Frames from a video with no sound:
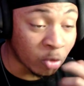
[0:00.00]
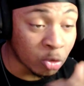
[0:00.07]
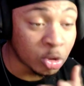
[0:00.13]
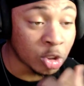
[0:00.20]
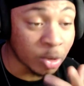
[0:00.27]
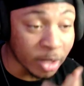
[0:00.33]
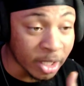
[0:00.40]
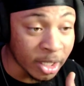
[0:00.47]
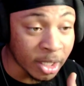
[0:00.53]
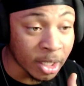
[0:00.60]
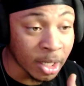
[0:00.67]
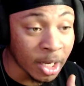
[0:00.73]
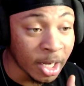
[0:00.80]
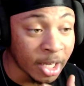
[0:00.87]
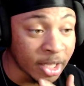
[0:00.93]
you eat,
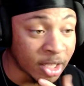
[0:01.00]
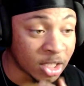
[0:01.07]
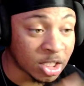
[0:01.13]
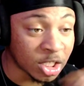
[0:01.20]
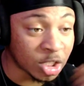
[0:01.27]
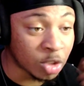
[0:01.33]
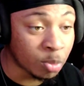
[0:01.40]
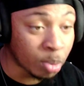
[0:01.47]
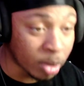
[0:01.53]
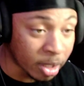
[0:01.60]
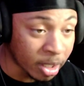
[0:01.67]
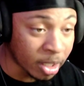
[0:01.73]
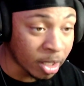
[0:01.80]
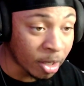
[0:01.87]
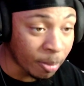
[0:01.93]
the shit you put into
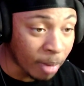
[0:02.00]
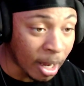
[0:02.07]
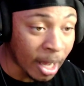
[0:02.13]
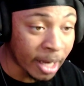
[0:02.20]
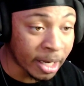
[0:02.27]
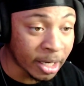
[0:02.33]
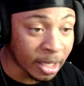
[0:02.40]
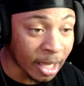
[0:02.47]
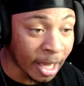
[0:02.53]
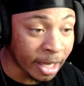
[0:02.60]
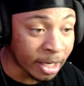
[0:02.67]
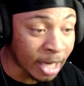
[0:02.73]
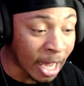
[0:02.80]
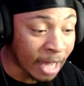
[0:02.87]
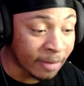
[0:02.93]
your body, like
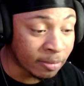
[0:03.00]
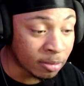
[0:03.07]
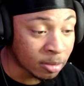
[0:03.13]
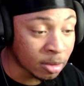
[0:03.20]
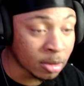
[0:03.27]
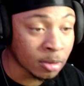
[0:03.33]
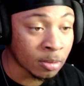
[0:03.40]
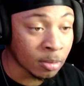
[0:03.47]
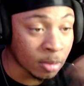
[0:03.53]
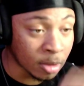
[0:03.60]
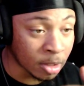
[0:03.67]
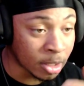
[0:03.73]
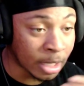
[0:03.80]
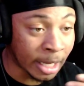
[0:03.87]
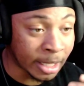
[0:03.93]
not,
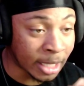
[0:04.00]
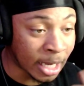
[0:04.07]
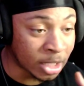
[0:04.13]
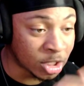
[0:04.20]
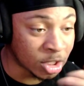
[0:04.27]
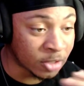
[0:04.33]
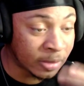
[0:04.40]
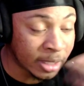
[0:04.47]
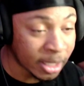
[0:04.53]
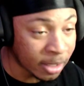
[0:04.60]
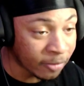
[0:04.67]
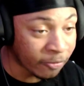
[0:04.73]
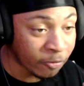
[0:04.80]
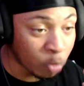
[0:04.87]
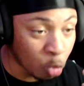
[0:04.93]
like not just
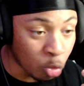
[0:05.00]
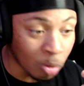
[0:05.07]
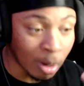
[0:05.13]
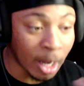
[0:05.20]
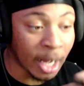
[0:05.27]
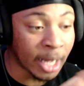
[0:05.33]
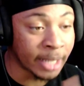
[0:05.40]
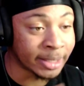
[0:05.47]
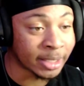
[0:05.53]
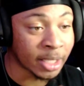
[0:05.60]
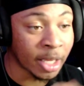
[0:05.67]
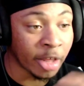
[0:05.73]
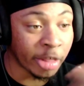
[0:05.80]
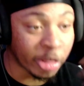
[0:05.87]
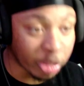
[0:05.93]
food wise,
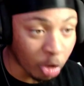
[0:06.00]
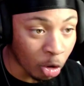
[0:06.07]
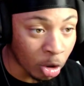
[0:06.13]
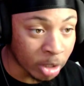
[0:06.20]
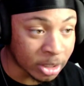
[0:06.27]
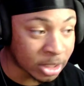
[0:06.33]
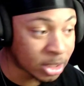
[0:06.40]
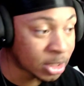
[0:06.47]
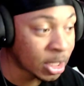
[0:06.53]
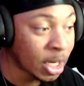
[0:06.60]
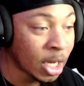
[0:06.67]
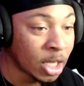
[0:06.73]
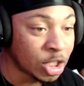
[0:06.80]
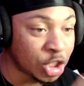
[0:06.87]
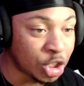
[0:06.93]
thoughts,
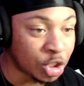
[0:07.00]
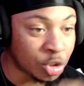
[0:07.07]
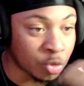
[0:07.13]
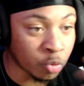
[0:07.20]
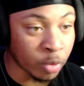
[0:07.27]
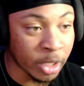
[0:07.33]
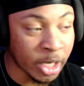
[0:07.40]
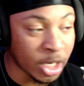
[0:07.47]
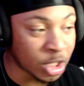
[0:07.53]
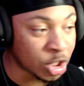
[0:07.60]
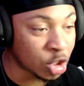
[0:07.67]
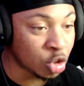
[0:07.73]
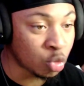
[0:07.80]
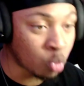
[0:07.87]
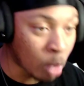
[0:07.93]
shit you read, shit
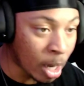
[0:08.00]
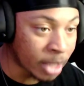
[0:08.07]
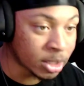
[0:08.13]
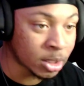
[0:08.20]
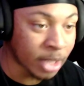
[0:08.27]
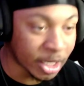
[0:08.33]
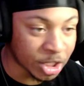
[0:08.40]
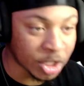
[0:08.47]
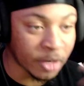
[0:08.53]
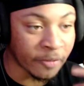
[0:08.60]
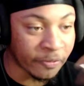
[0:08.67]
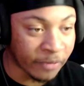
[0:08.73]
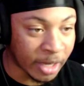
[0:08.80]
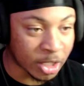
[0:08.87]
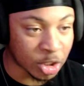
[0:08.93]
you watch, that shit
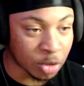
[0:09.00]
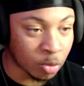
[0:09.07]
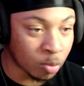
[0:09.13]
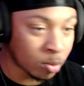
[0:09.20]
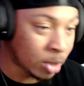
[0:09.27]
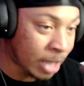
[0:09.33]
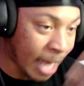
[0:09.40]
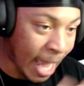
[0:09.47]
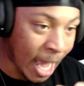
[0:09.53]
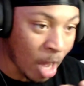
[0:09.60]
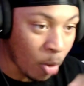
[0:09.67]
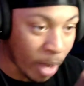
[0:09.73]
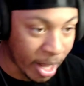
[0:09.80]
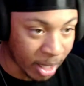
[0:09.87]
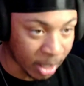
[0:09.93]
affects you now
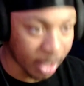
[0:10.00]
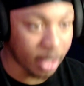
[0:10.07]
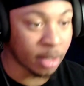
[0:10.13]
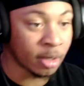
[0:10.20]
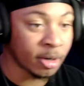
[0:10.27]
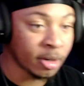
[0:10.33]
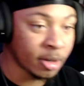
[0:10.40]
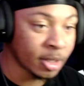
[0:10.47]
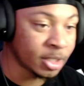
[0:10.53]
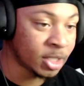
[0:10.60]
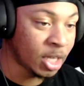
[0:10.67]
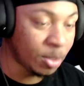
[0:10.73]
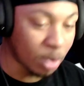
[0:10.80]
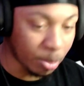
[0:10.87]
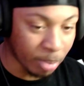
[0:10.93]
and later. Let's keep
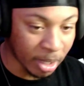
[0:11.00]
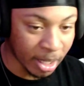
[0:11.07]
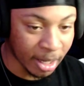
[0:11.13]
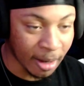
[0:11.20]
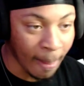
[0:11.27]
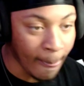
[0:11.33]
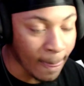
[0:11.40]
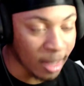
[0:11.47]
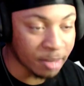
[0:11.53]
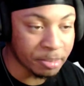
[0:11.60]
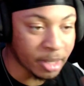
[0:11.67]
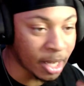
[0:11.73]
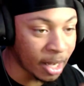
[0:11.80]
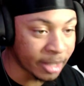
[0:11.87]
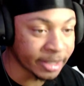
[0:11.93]
it a bean. Let's be
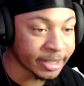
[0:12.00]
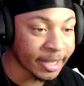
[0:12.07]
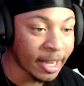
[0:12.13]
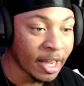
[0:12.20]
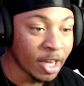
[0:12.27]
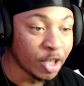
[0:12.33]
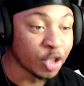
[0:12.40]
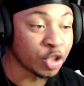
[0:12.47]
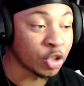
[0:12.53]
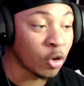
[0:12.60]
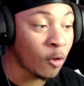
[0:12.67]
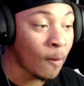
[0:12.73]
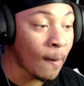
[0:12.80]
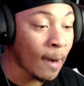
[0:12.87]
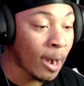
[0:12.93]
honest. So
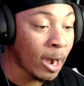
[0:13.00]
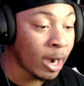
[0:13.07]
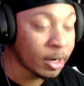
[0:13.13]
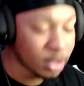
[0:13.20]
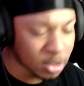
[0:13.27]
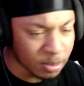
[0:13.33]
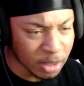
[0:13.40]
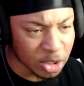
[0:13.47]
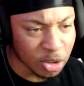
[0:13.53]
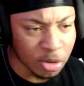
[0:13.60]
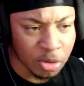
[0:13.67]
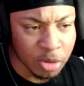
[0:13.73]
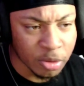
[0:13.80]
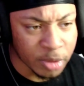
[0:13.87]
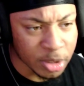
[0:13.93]
just make sure you do
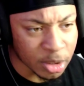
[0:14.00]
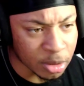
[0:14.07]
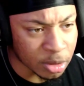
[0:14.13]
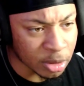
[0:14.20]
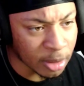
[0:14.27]
your research,